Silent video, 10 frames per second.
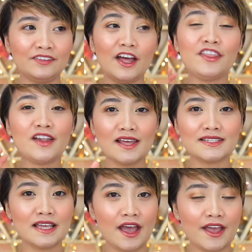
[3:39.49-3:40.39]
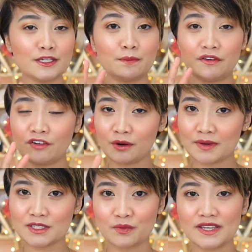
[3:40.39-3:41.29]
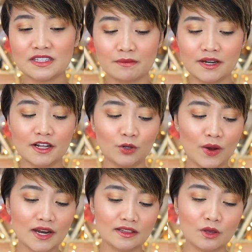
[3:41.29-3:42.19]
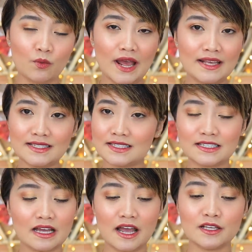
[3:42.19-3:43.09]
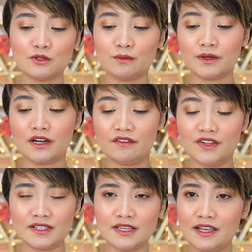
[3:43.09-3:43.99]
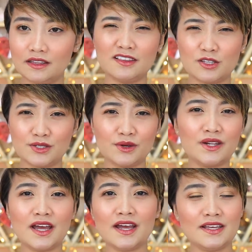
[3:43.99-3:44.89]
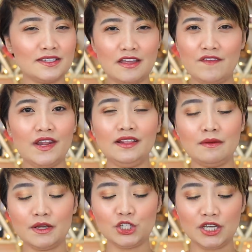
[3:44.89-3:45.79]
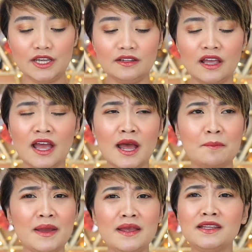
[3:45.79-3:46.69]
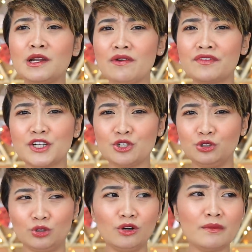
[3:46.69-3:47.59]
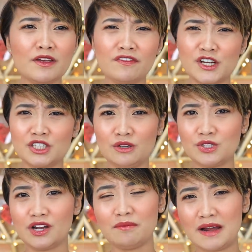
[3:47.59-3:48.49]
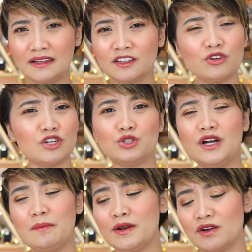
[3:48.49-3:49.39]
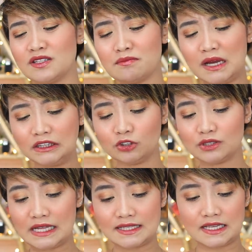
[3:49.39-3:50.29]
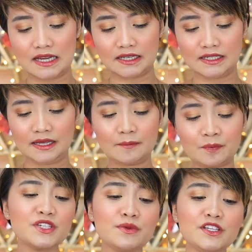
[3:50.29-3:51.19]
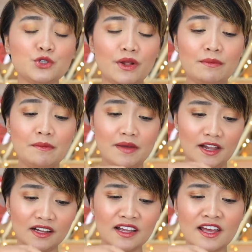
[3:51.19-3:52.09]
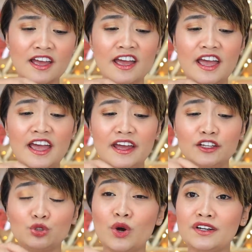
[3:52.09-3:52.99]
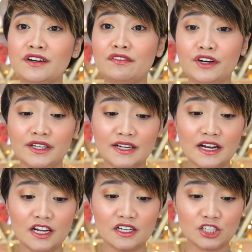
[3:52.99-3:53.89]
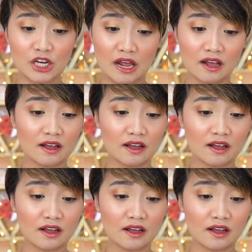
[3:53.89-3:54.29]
Nonetheless, guys, performance-wise naman and quality-wise, I super love this. And Zola is definitely my shade. May dalawang version to. May fresh daw tsaka matte. Di ko lang sure ha, pero kasi matte tong nasa akin eh. This one is 12 ml and 249 lang siya.